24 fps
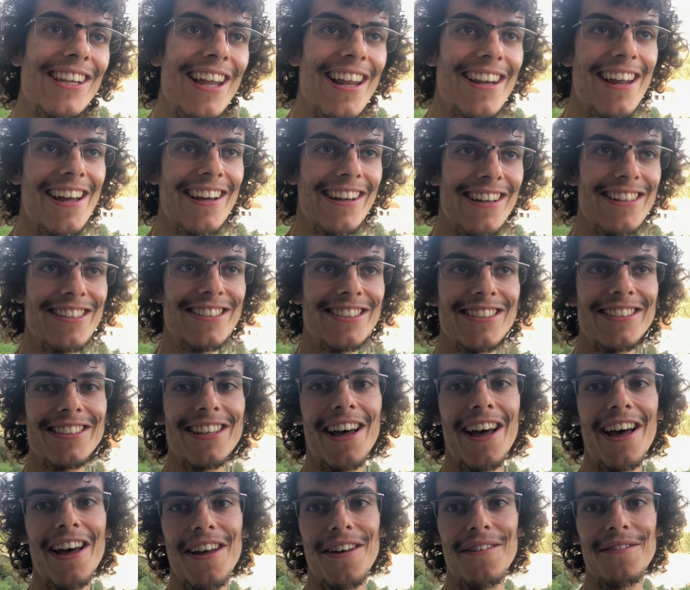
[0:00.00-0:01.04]
I can
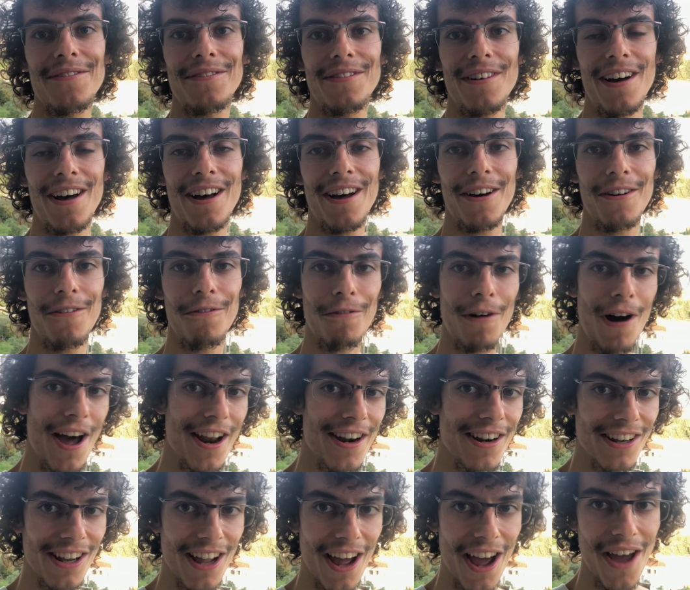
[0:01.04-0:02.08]
save one
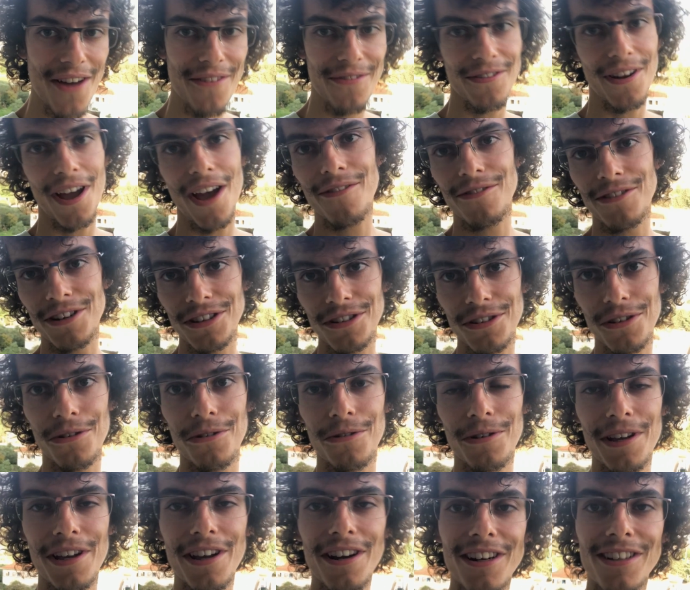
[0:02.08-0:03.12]
life every 2
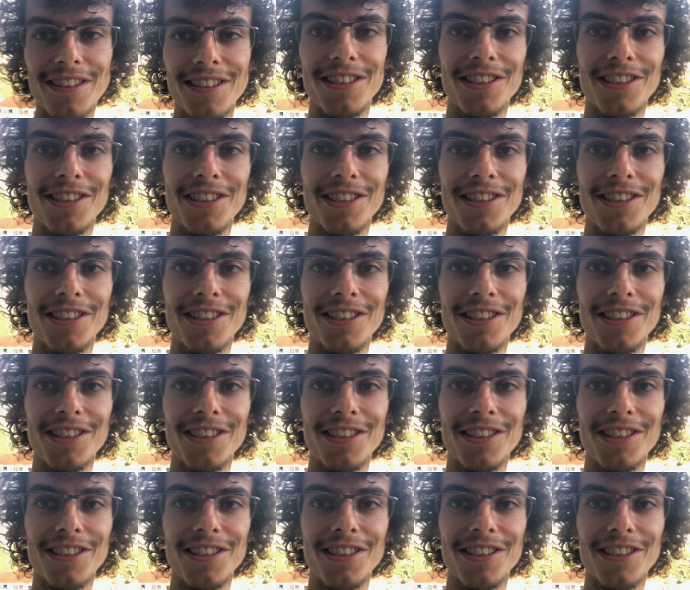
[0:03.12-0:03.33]
years.